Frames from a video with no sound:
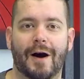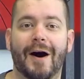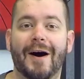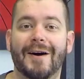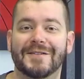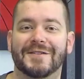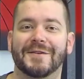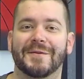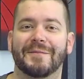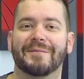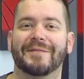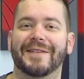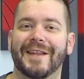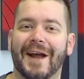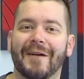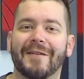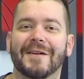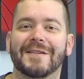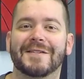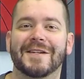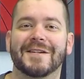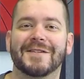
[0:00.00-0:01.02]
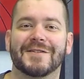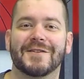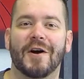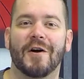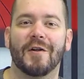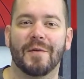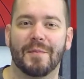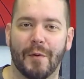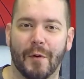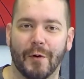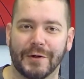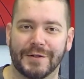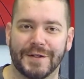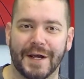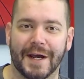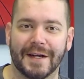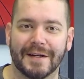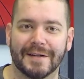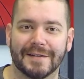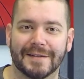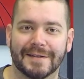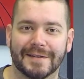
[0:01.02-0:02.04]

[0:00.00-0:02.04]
Awesome! Now let's install the bore sight.